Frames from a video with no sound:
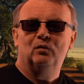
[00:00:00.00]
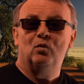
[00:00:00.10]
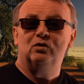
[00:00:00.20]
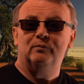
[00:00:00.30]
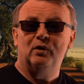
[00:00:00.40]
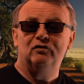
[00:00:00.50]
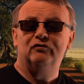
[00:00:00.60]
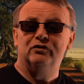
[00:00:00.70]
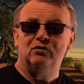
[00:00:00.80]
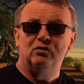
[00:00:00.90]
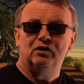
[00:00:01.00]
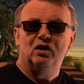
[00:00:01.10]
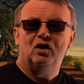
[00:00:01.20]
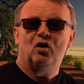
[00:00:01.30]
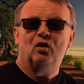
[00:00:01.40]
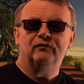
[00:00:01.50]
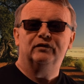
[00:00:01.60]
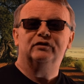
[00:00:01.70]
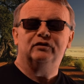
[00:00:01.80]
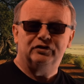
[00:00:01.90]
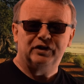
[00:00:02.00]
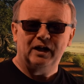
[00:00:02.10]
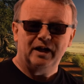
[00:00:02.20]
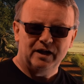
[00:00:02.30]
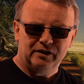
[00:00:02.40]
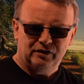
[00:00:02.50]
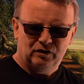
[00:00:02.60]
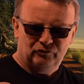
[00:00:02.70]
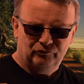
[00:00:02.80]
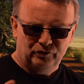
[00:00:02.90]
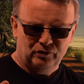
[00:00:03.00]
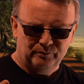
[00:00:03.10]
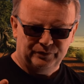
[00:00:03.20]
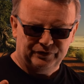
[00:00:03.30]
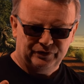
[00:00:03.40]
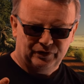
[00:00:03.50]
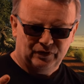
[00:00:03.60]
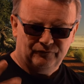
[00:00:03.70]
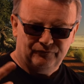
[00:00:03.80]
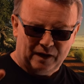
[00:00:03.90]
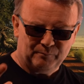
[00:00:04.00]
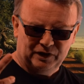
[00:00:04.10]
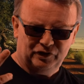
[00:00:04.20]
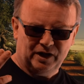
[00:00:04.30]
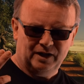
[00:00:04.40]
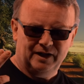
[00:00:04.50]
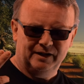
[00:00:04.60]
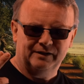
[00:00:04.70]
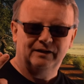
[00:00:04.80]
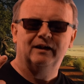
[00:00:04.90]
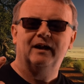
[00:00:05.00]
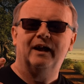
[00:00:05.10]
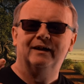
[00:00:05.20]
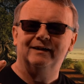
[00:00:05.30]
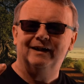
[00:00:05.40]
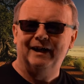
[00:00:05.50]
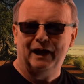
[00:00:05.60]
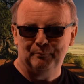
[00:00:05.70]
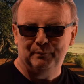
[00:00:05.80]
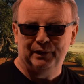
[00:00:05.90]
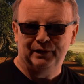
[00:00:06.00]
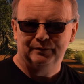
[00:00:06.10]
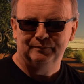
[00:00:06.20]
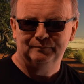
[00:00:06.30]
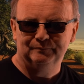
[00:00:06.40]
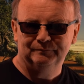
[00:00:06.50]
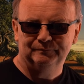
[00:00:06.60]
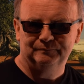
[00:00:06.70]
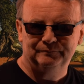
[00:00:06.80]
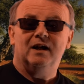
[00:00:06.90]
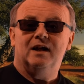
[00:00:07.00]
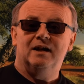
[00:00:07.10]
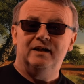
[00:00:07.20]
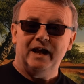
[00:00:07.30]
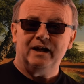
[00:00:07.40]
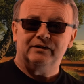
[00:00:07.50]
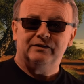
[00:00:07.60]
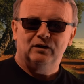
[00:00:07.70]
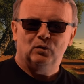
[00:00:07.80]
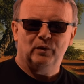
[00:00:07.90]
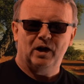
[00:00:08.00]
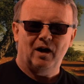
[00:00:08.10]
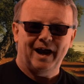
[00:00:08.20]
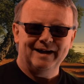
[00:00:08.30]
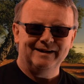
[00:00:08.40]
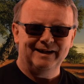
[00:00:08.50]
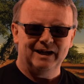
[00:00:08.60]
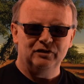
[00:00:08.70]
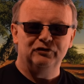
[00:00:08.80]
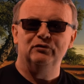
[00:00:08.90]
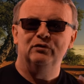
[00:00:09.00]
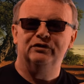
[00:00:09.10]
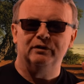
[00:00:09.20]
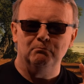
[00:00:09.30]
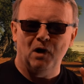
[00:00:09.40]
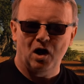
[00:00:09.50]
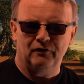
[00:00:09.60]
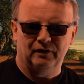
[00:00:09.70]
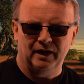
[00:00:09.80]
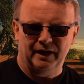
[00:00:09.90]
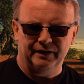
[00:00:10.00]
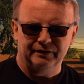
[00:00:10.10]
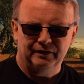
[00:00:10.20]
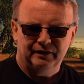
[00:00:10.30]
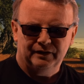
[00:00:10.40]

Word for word: Waterberg Resort offers chalets, rooms, family chalets and camping. Next we are heading into Damaraland